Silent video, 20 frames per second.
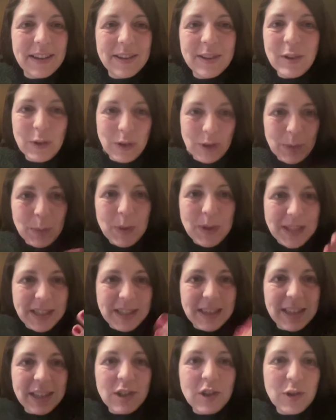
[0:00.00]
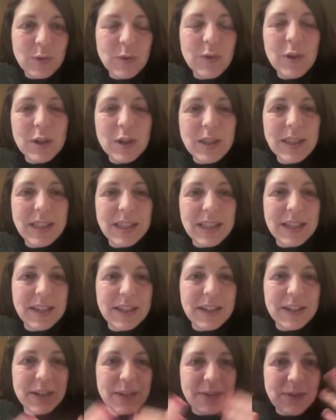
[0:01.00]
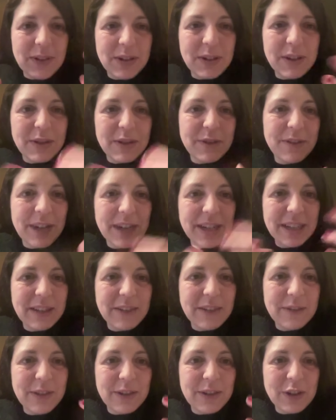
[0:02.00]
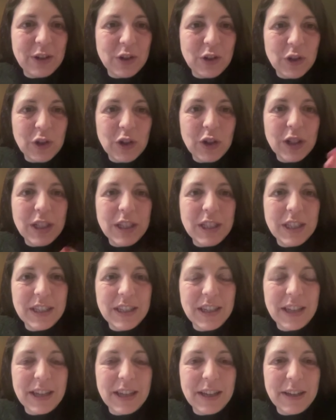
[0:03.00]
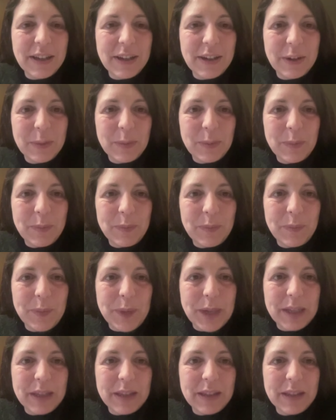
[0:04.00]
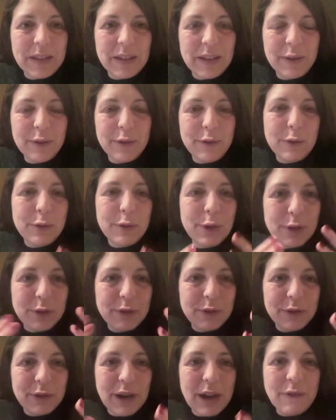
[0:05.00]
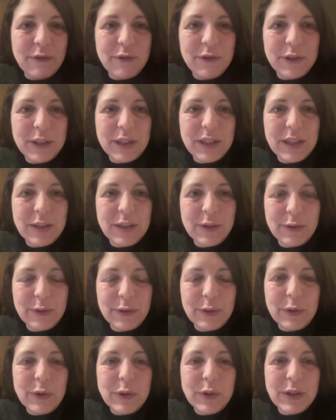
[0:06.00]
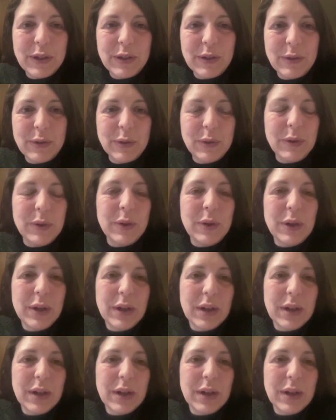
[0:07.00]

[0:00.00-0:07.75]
so your presentation was very effective, very short, but full of references, of course, to